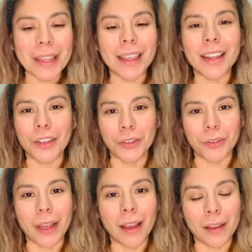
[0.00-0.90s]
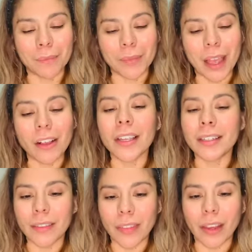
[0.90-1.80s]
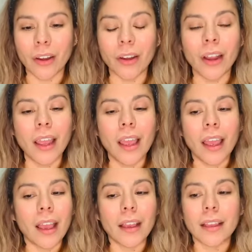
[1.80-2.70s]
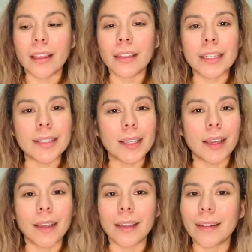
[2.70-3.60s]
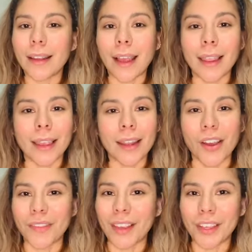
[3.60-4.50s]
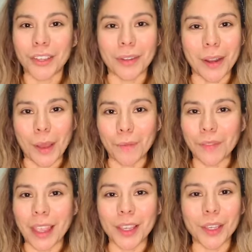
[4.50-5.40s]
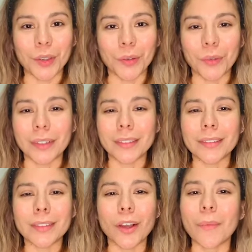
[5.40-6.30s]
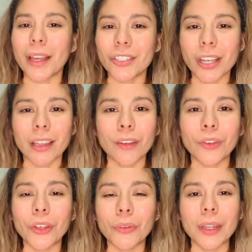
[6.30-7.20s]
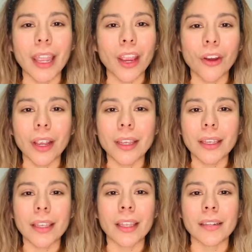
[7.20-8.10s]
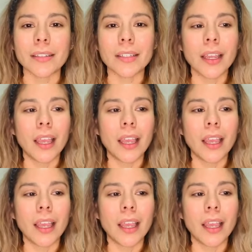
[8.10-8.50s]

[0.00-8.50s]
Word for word: anywho, um, I'll end it there. Elisa, I cannot thank you enough. Thank you so much. I love you and Erik and